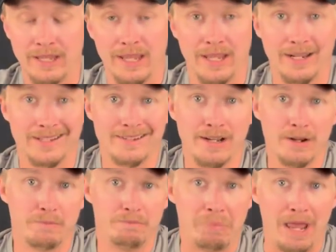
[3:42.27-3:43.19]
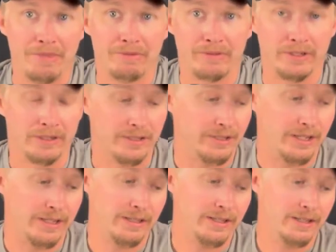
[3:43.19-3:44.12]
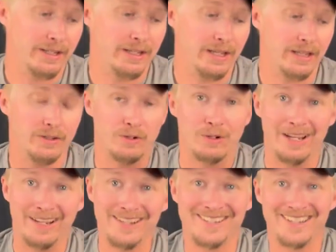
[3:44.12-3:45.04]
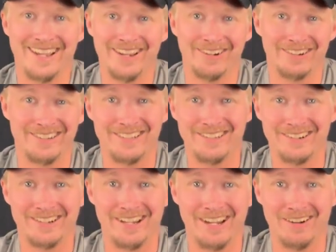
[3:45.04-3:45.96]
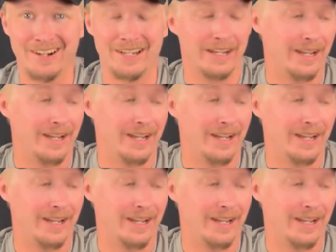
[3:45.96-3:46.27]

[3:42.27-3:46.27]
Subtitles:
And it's not a bad thing, because at the end of the day, though, it is lighter. It's easier to carry.